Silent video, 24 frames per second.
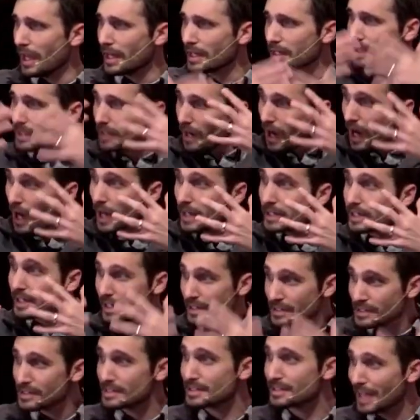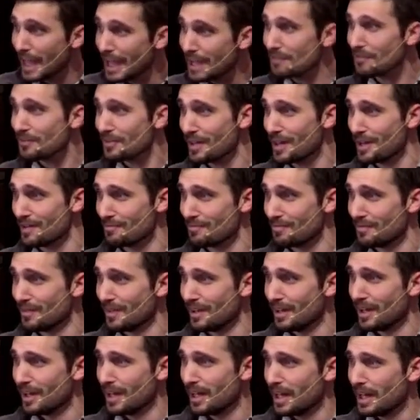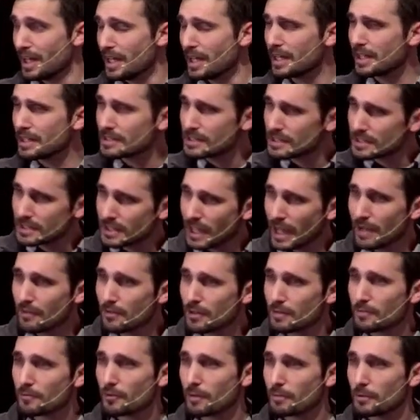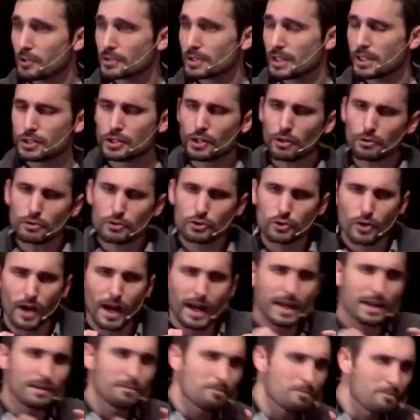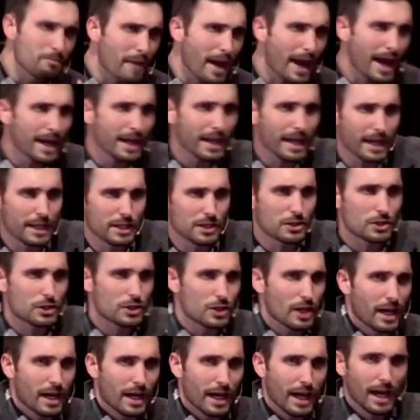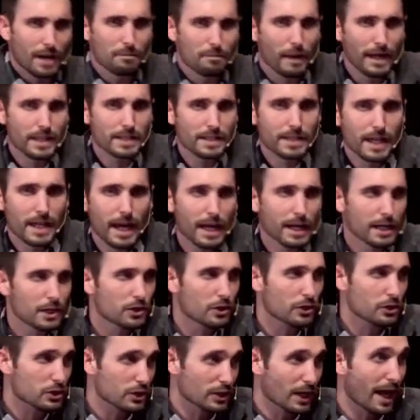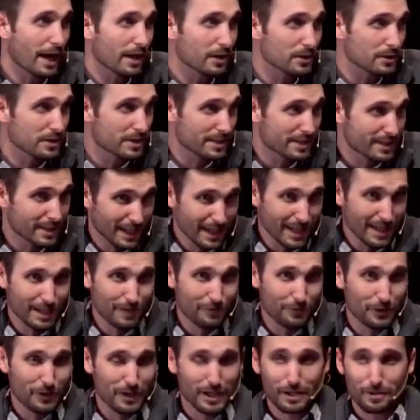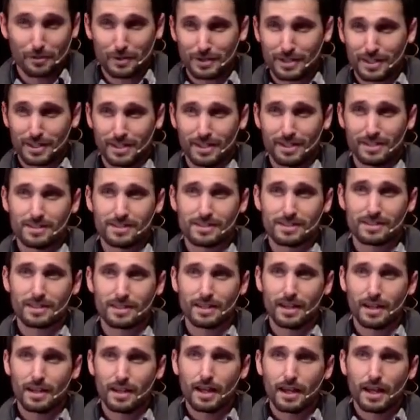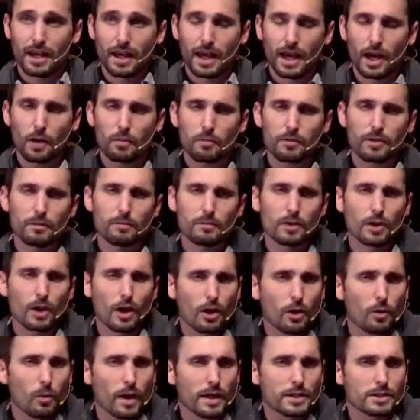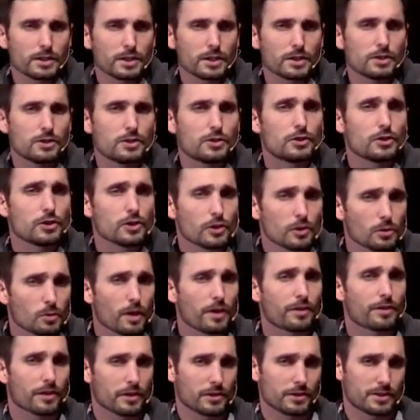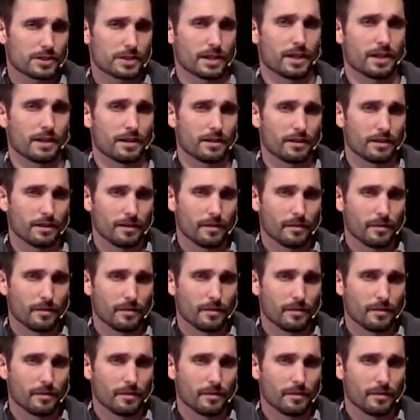and God can save them. He can save them from their sin. Don't try and manage and maintain your child's sin if you're here with kids. Help them know what to do with their sin,